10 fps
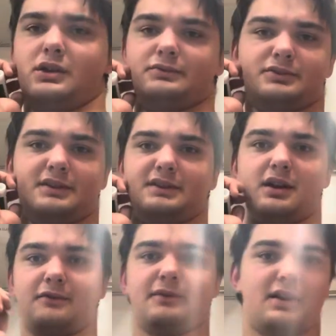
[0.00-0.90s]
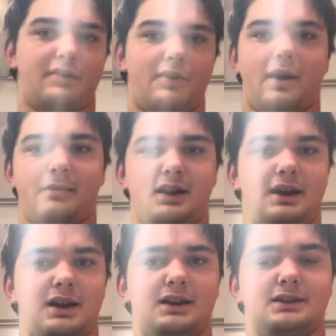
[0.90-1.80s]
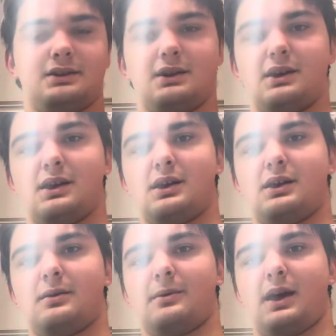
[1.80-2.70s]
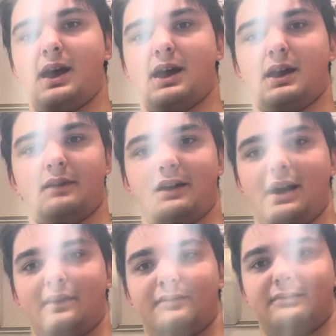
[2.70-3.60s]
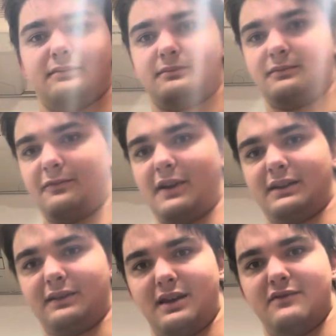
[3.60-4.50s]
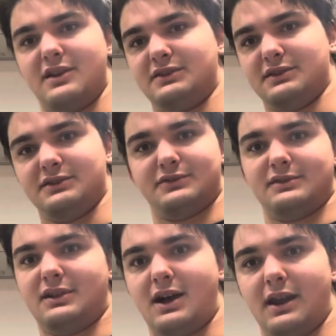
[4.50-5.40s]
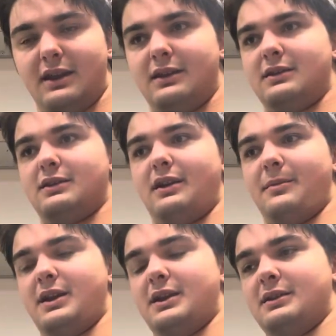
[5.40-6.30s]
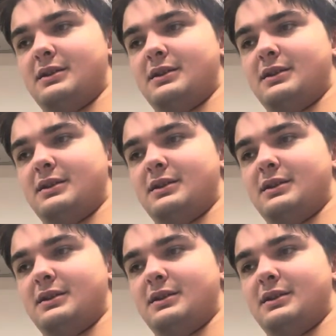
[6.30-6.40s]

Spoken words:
shut down for I don't know how many days, and that affected the aviation industry a lot. I mean,